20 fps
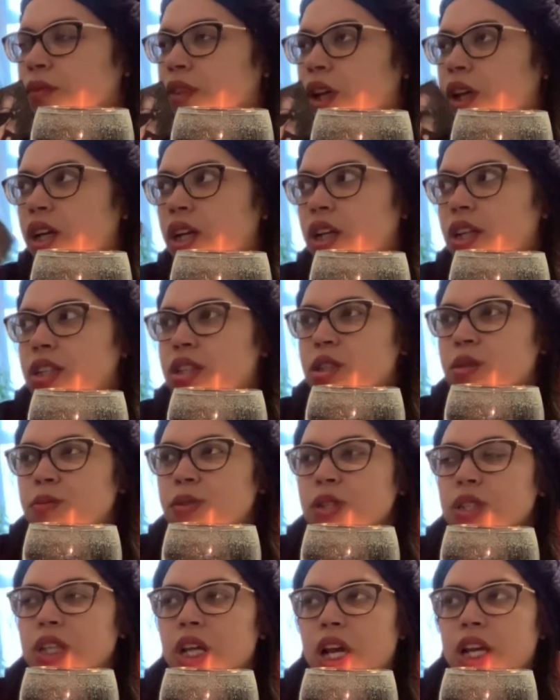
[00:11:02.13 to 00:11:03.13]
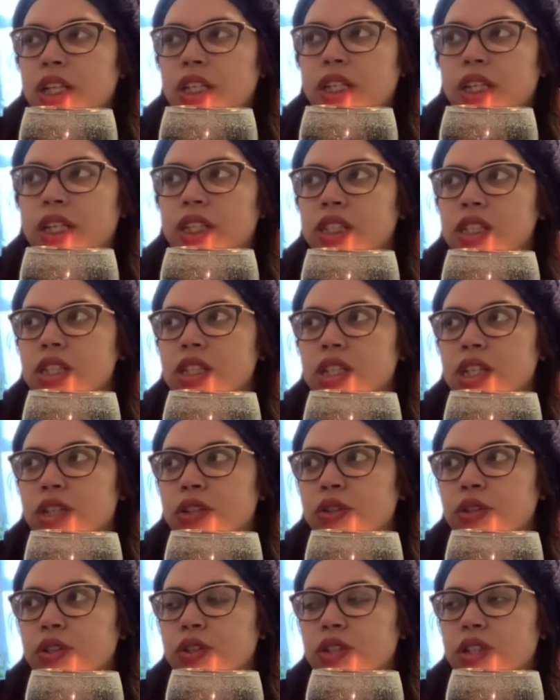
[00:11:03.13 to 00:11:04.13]
it's almost kind of like this
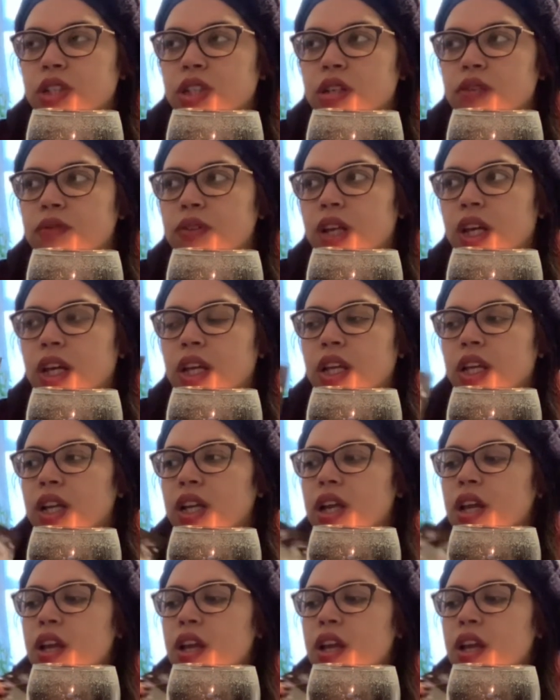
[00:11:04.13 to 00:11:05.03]
energy of like